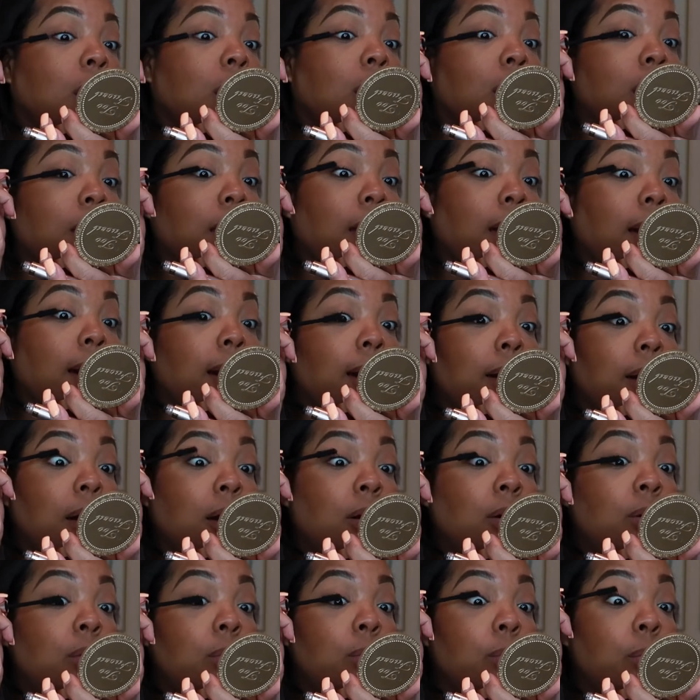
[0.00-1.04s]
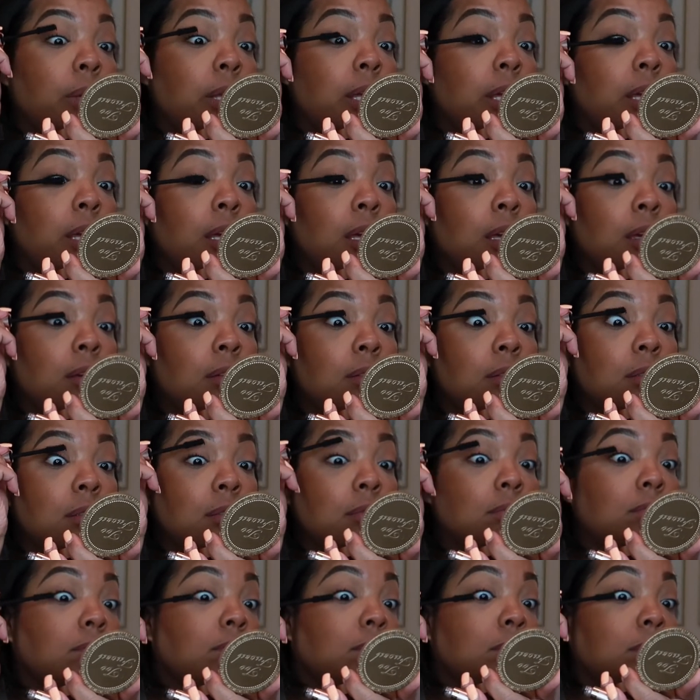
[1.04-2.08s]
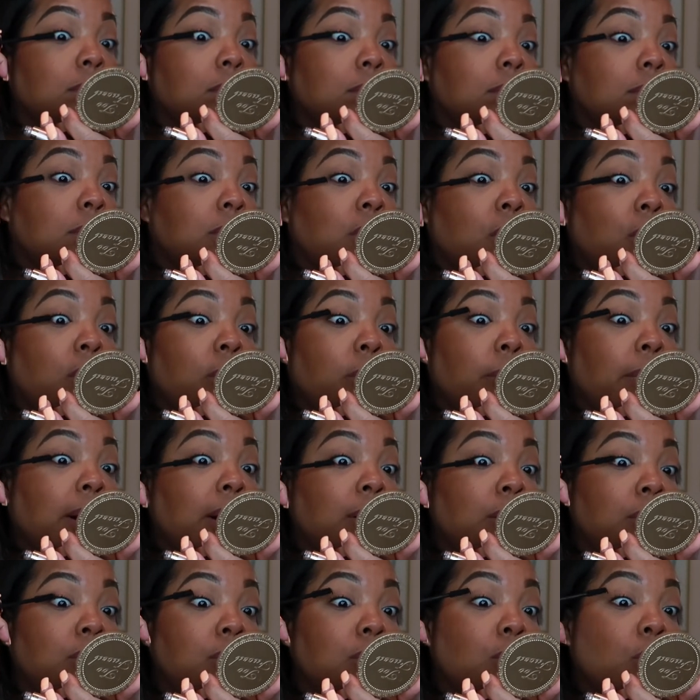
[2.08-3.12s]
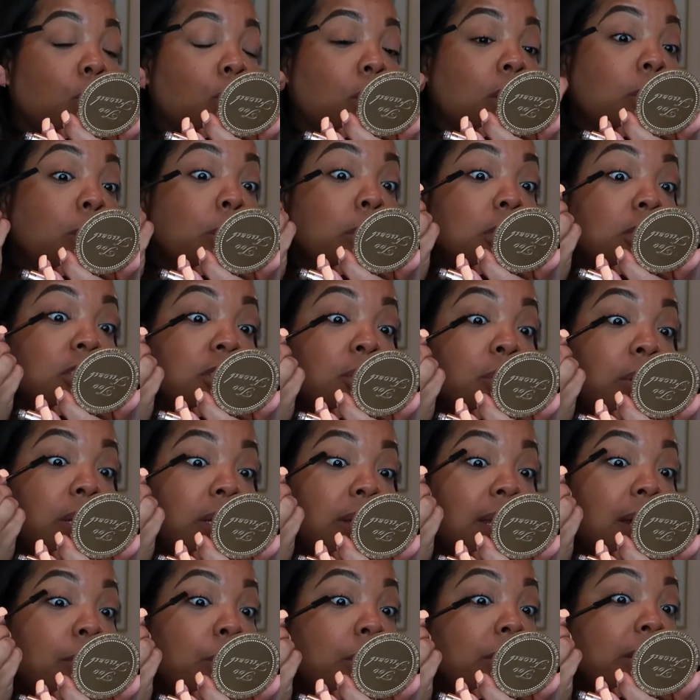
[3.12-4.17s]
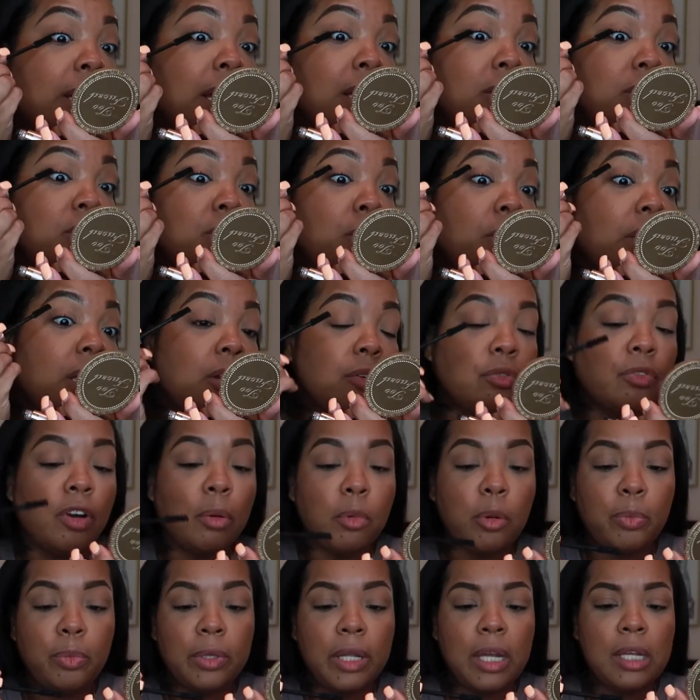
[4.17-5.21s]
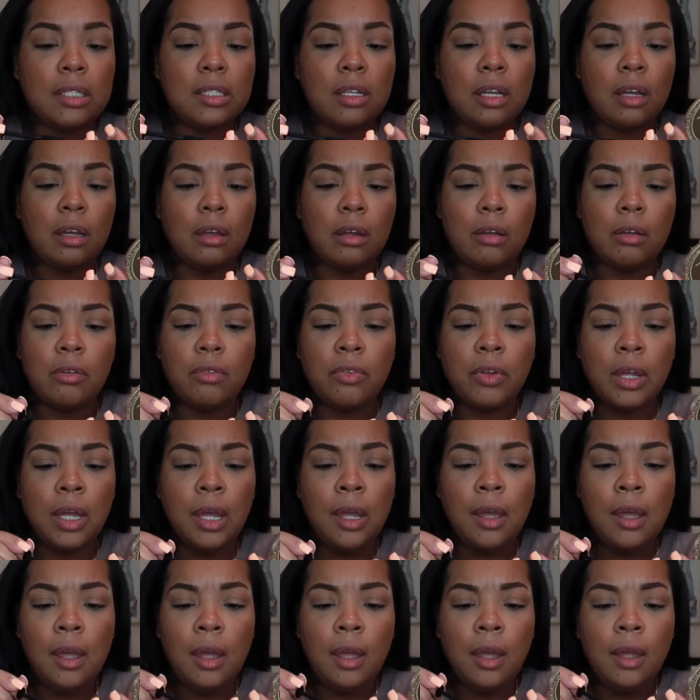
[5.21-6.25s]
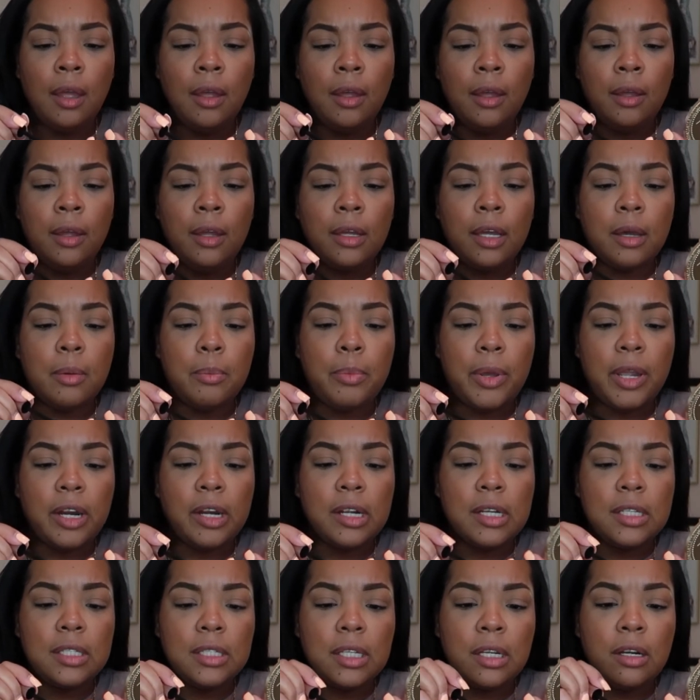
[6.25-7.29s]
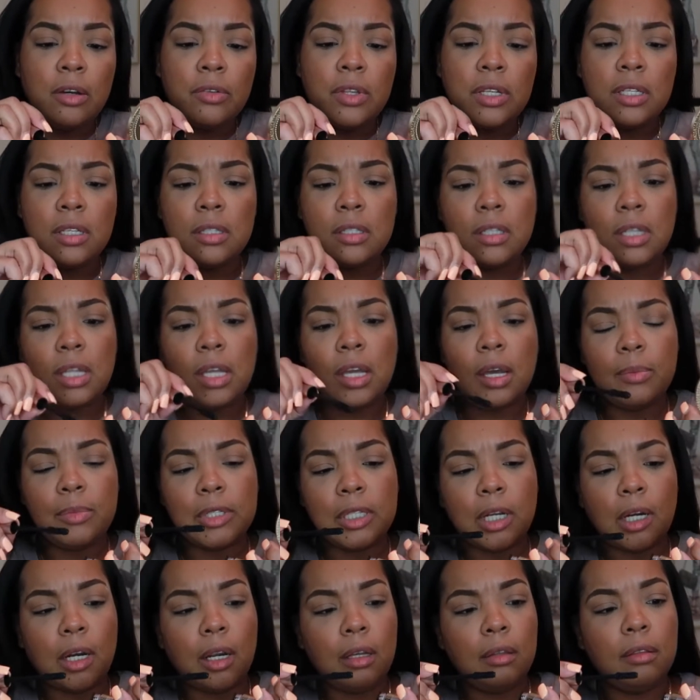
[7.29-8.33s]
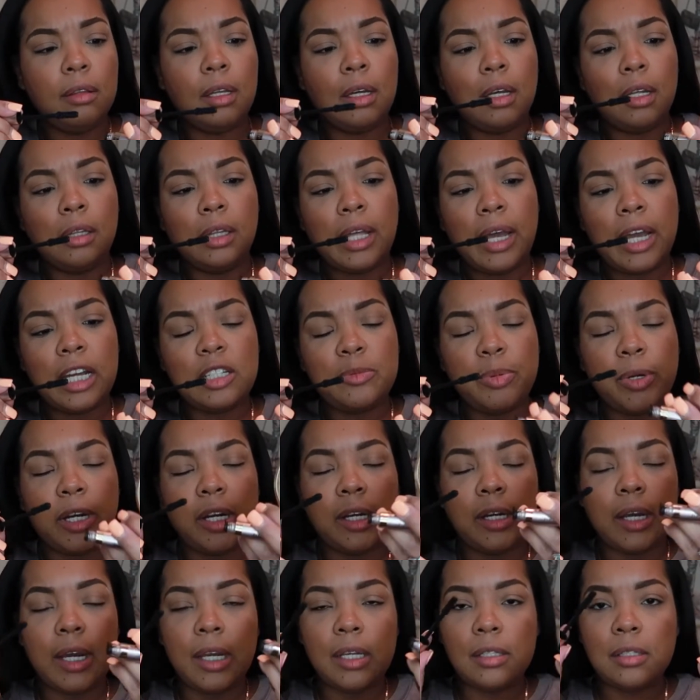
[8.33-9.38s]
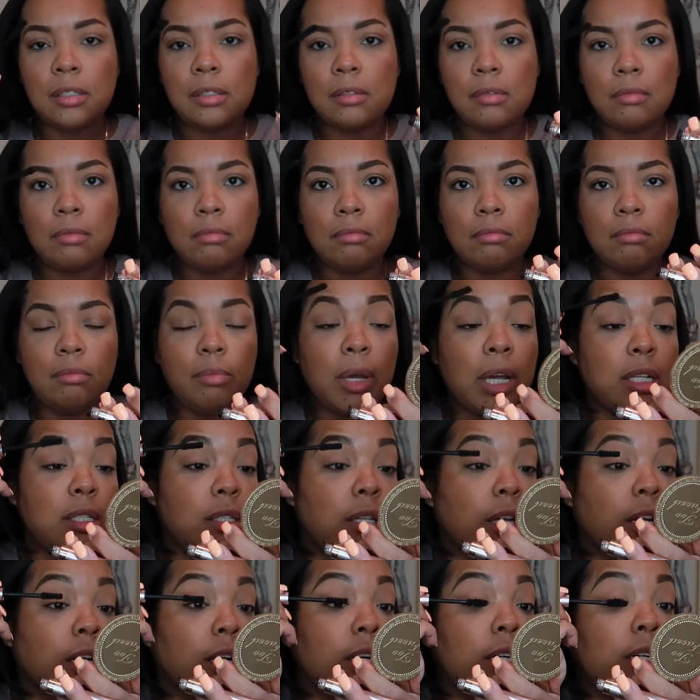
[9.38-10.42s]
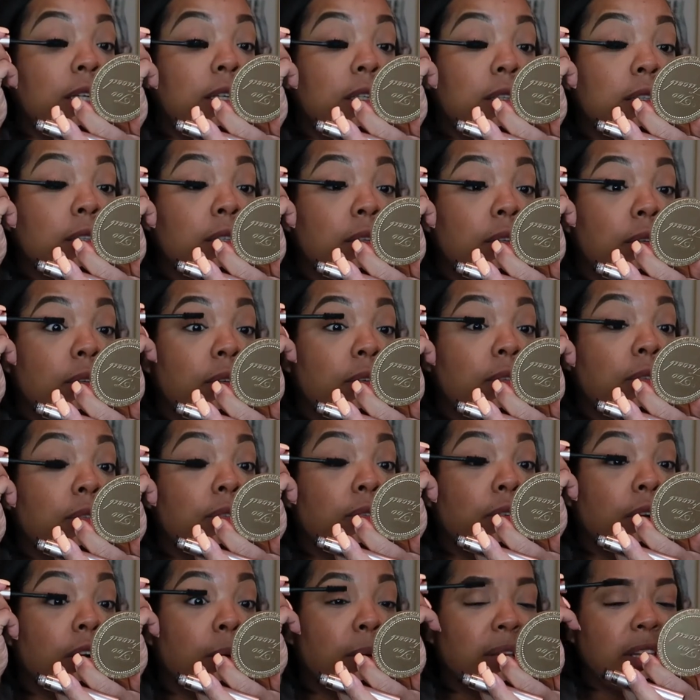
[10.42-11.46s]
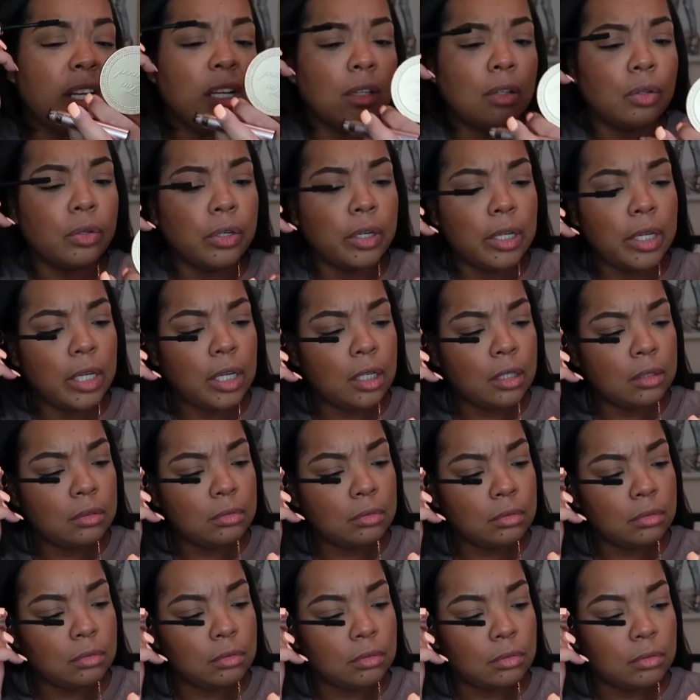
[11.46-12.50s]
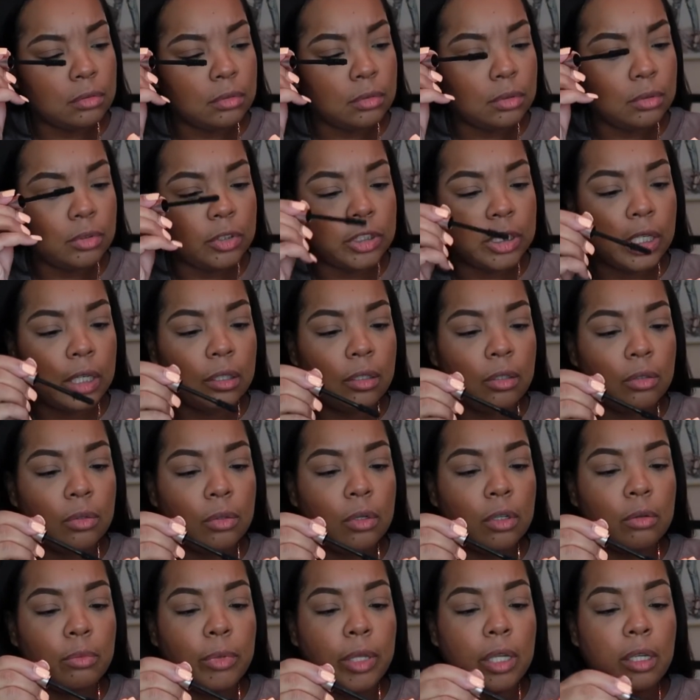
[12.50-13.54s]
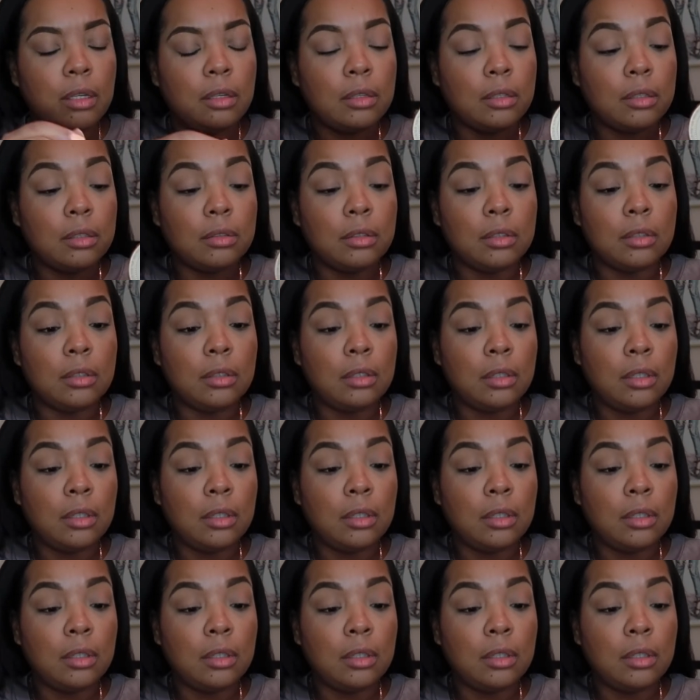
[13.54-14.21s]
how we go about what we're doing, that we're not doing it from a place of comparison. Oh, this is the, I'm sorry, the Lash Paradise mascara from, I think, L'Oreal. Oh, child, don't quote me. Hold on.